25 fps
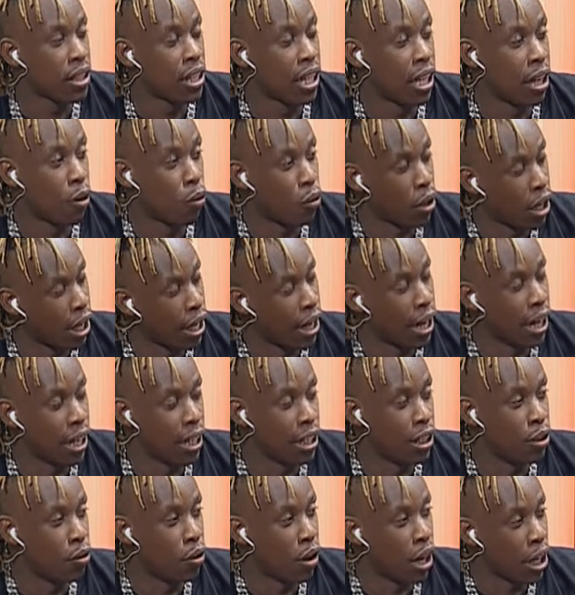Na una guide
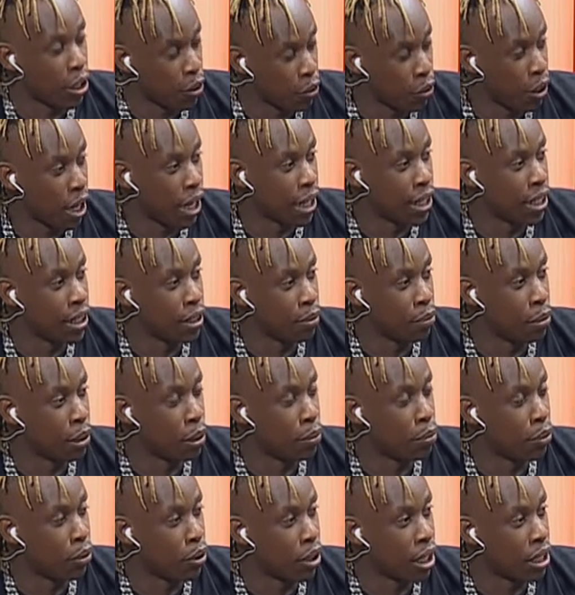you. Are you guiding
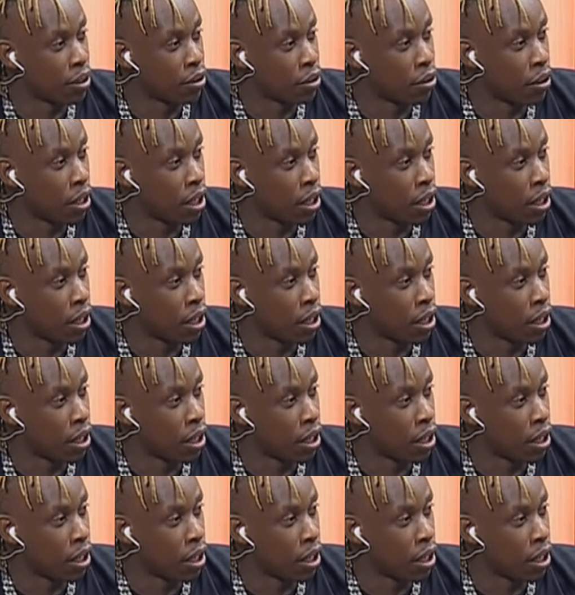people as well?